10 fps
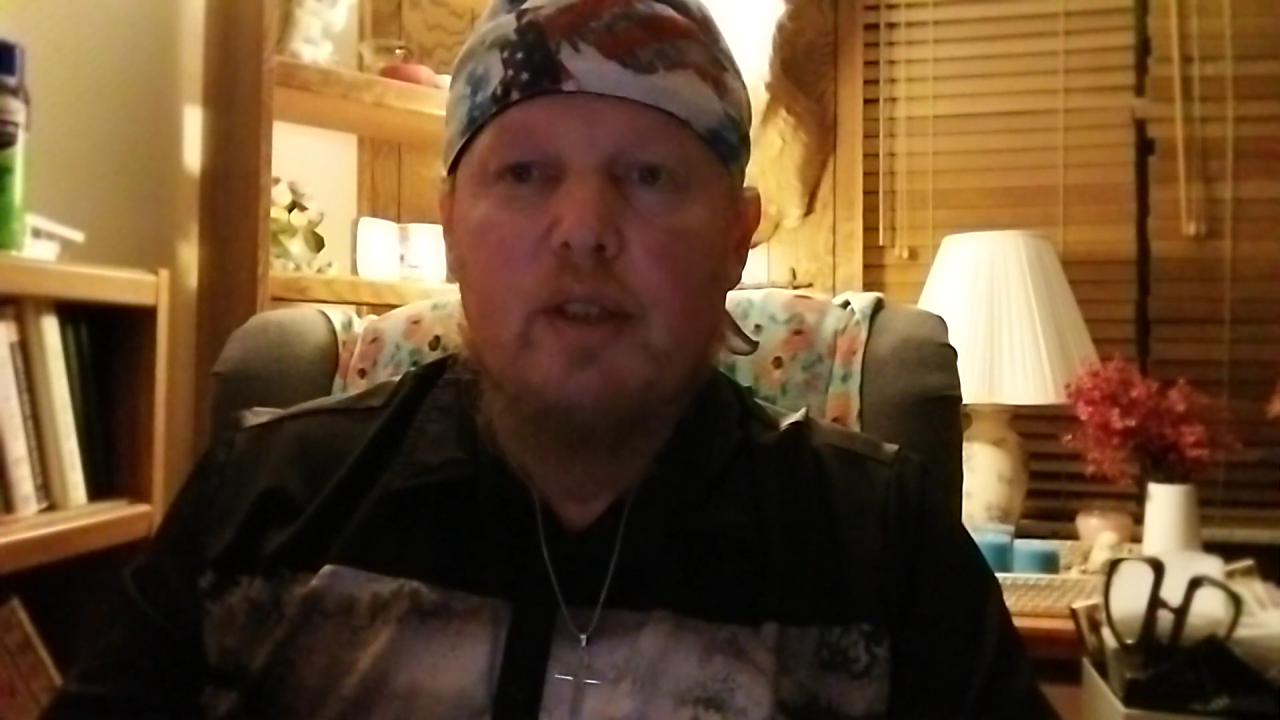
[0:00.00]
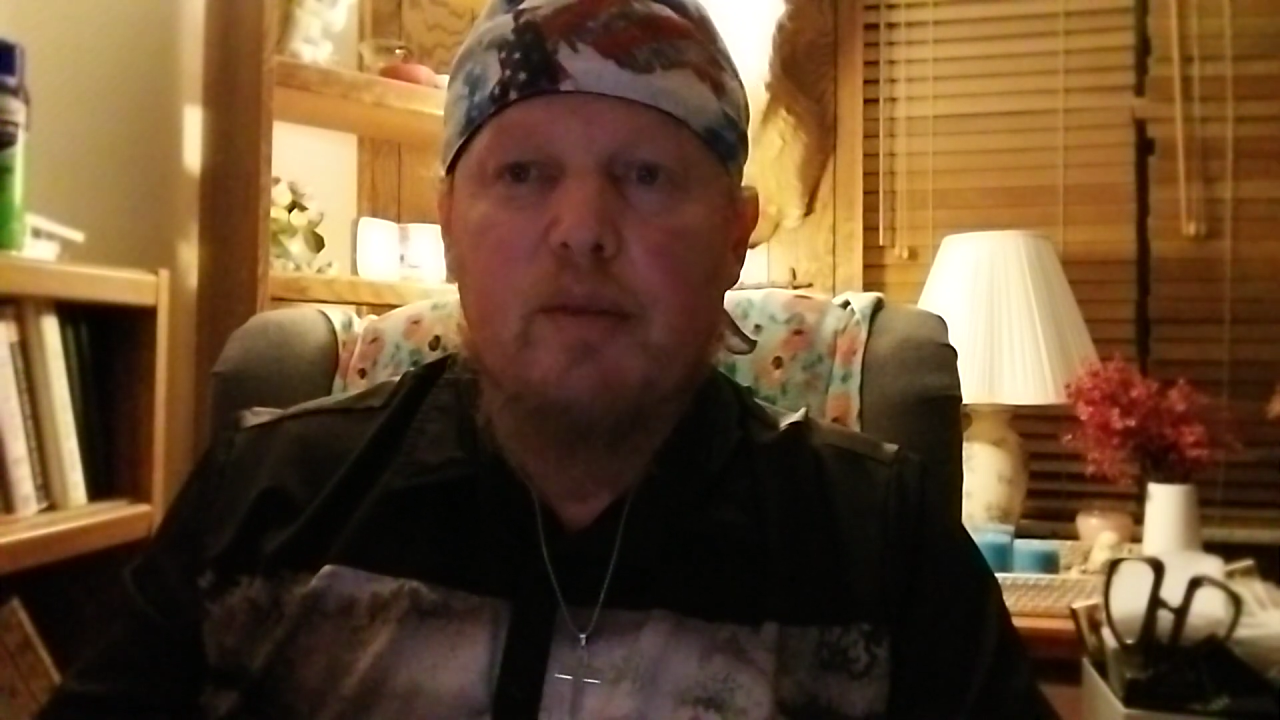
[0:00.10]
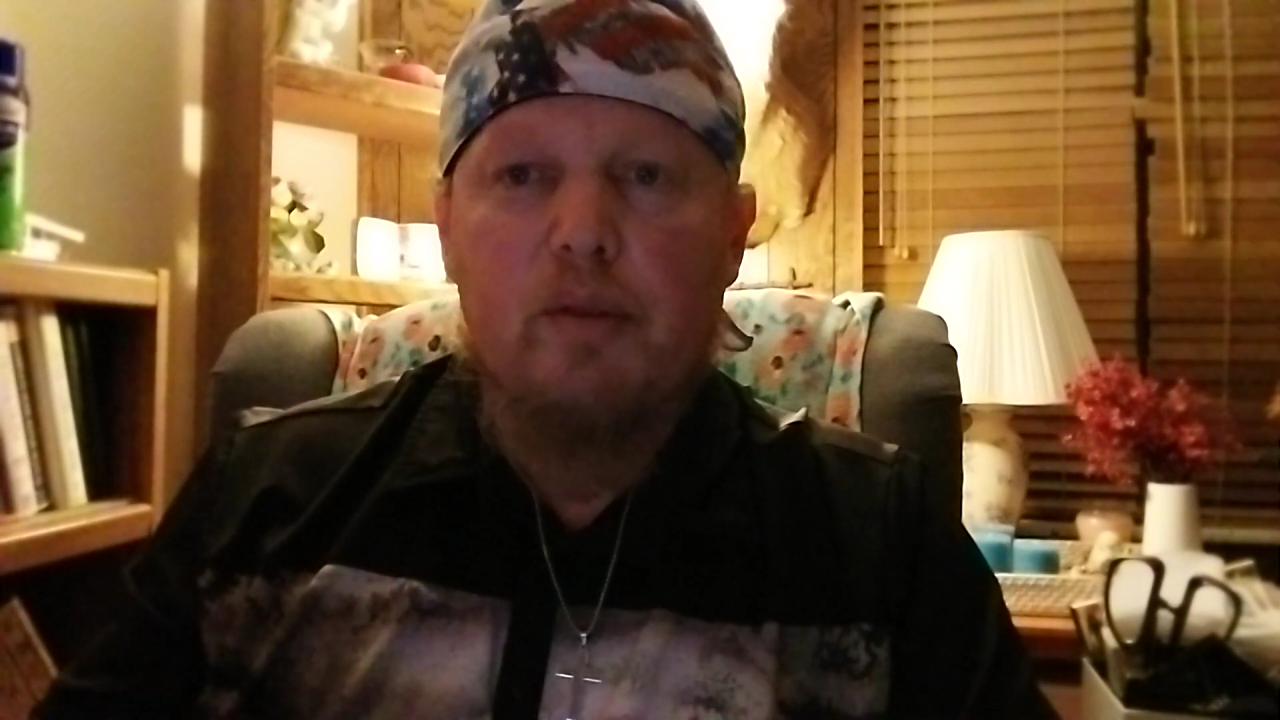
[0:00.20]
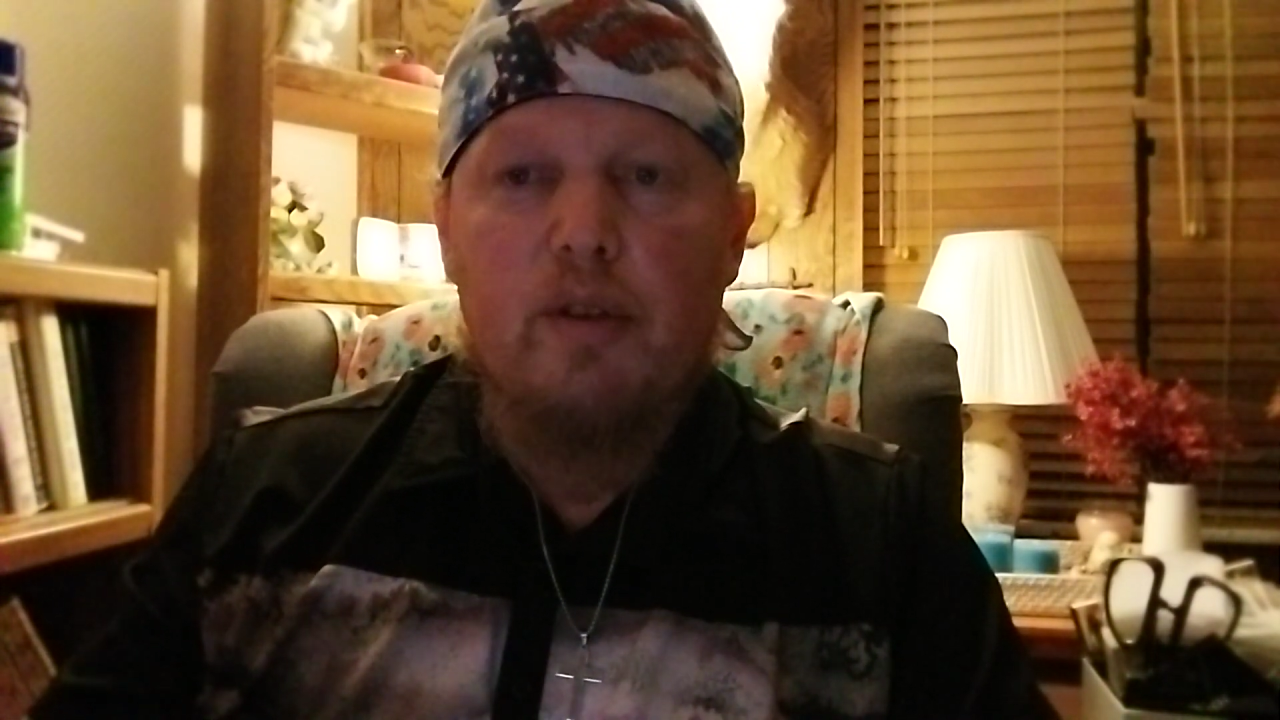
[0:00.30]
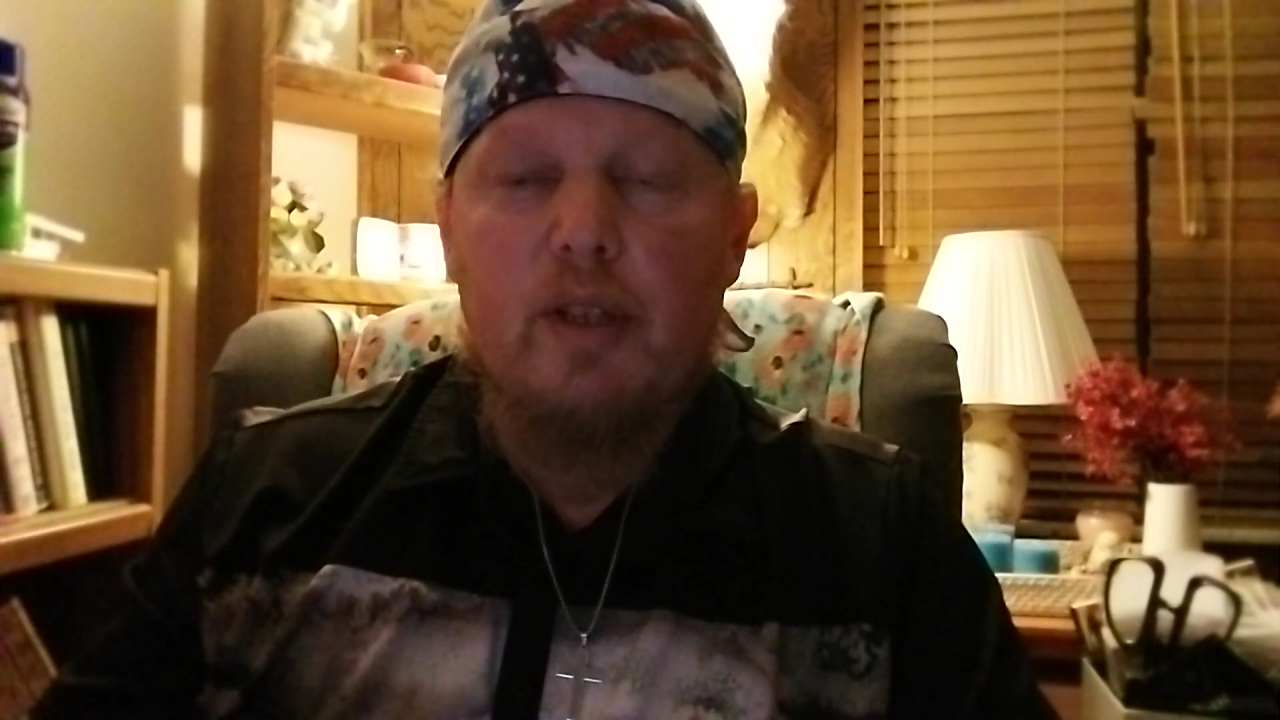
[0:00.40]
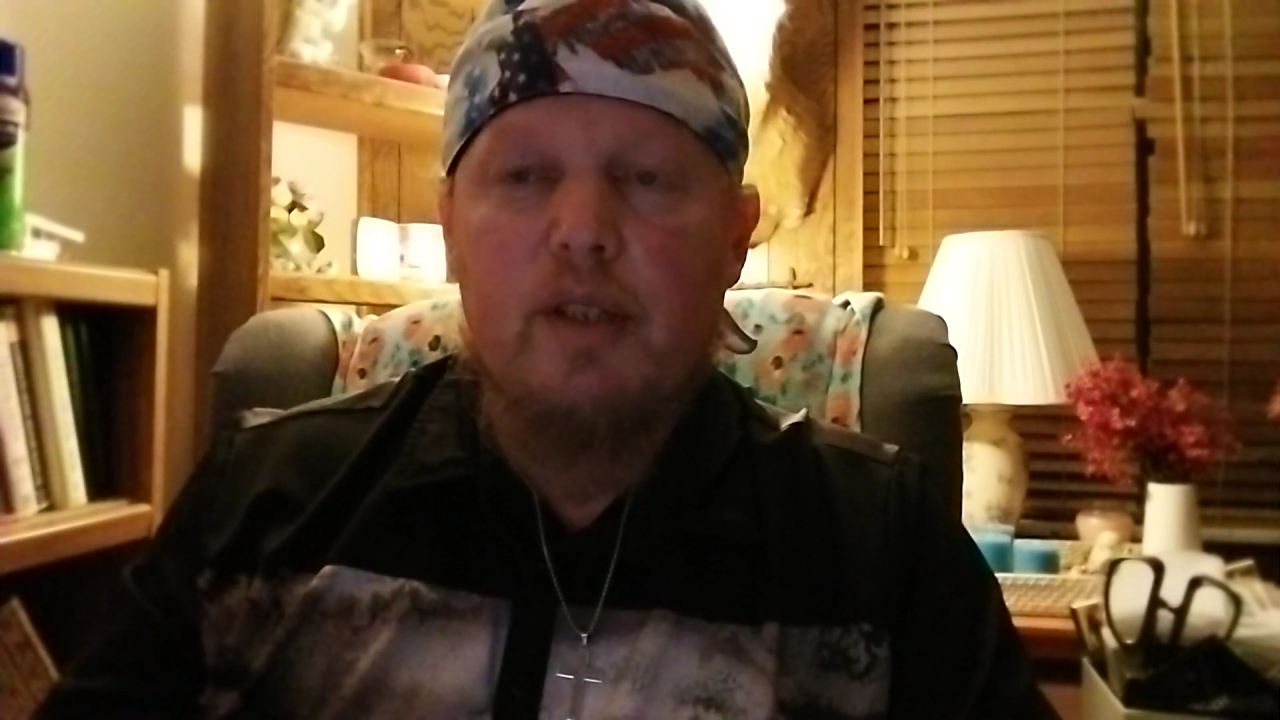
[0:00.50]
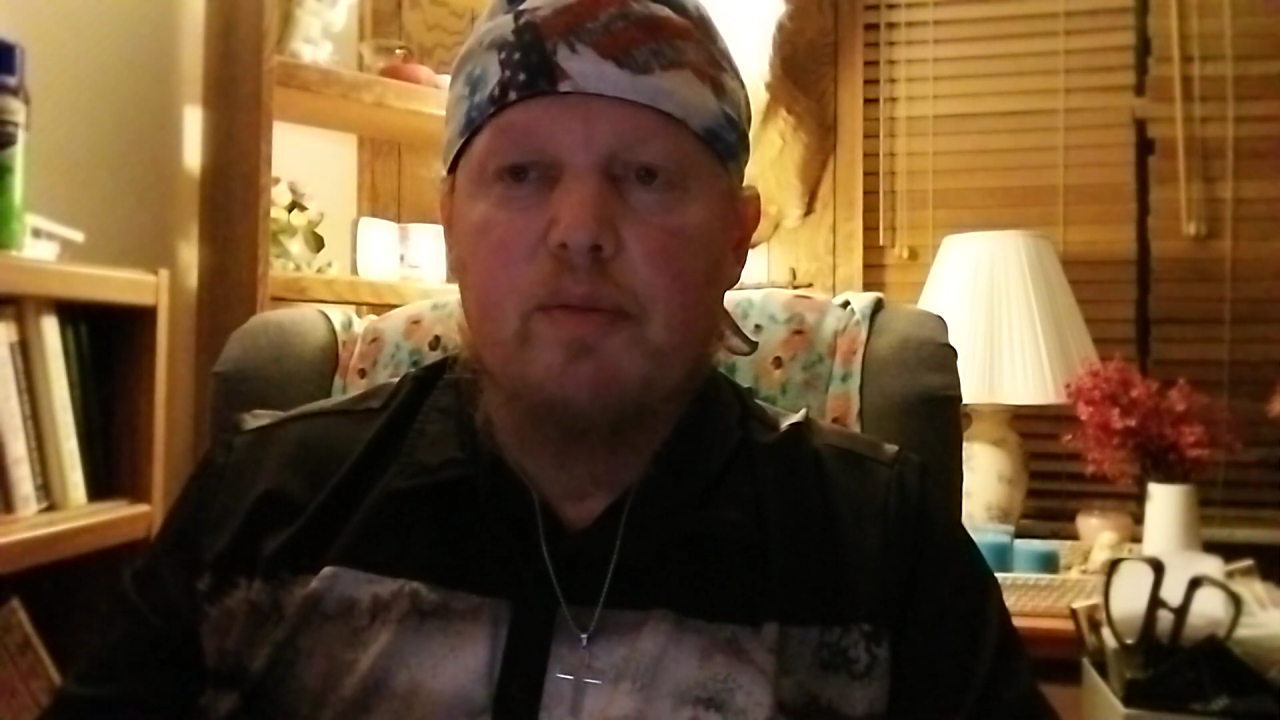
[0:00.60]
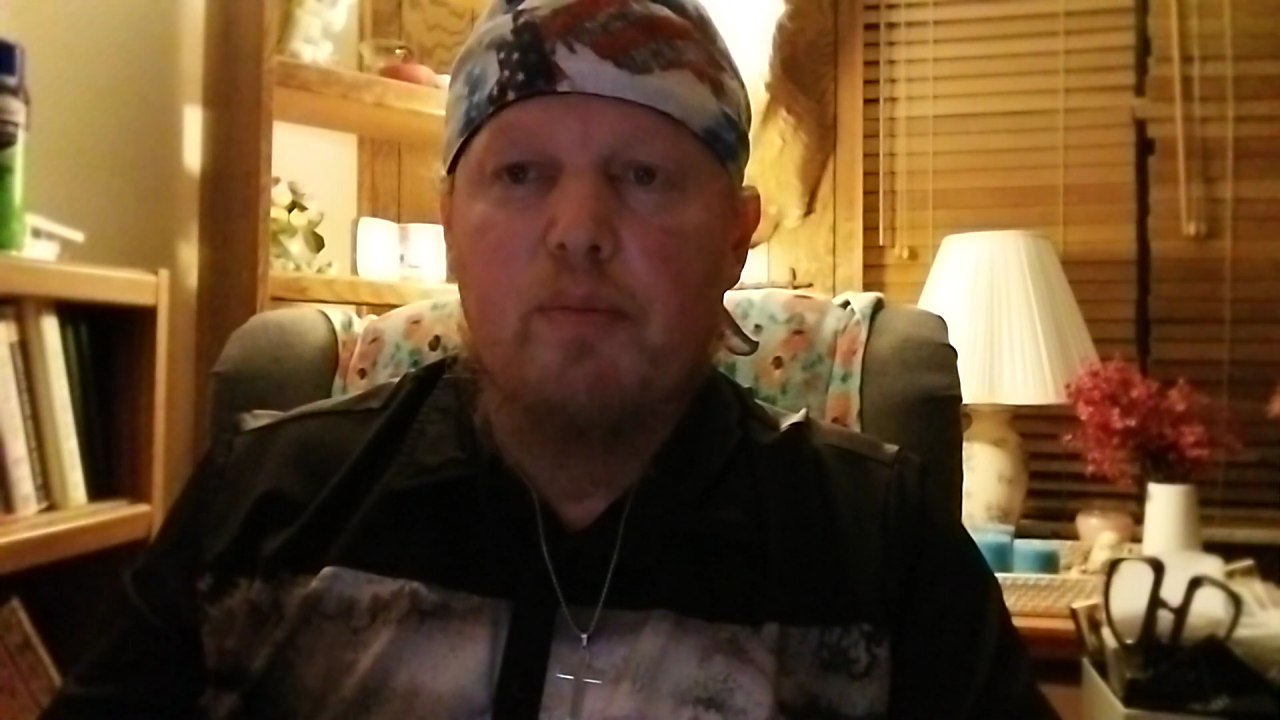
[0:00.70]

Well, that's